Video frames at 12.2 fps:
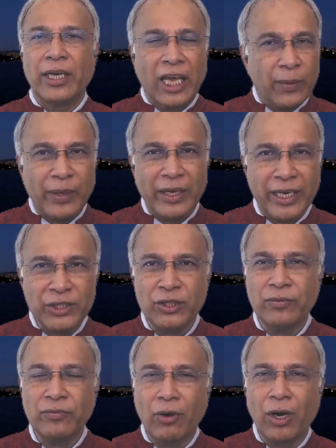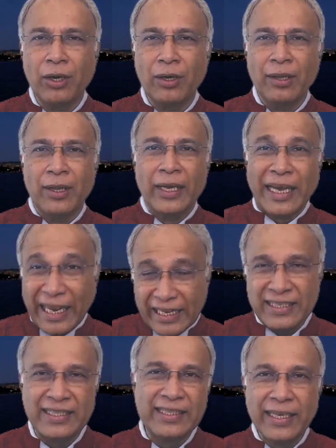Immigration fraud,
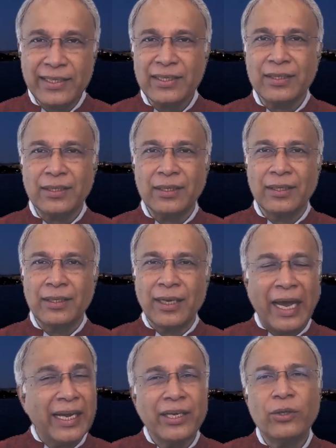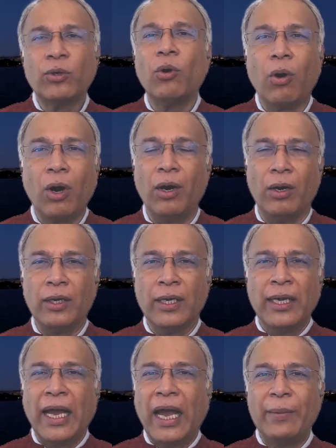incest, I can go on.
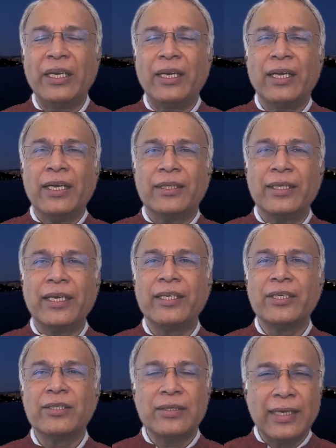I mean, there is